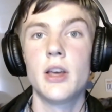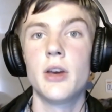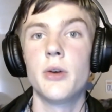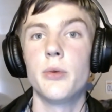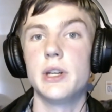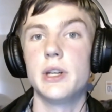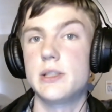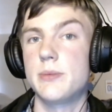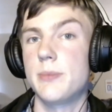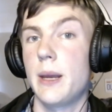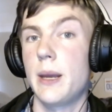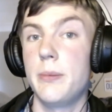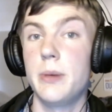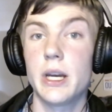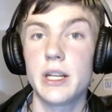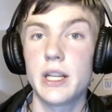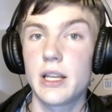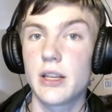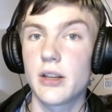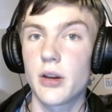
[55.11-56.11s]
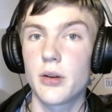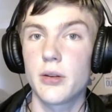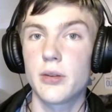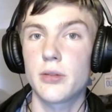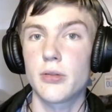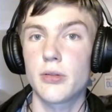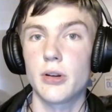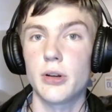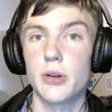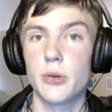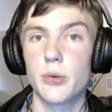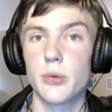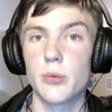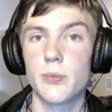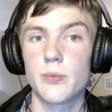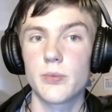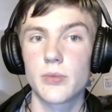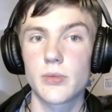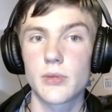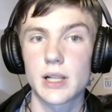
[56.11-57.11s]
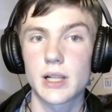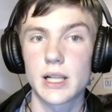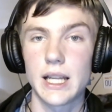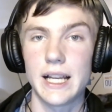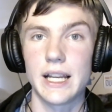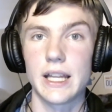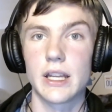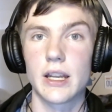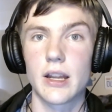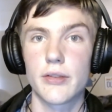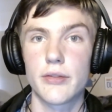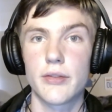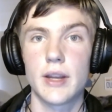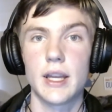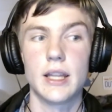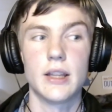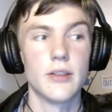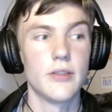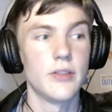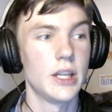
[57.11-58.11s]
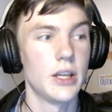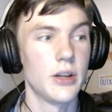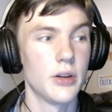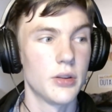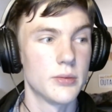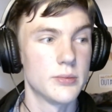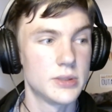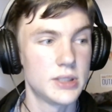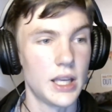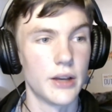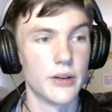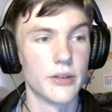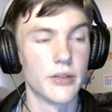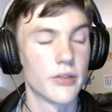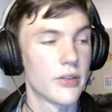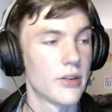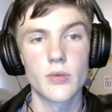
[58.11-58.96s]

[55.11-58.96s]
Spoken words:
which maybe I didn't go through clearly enough in the video themselves.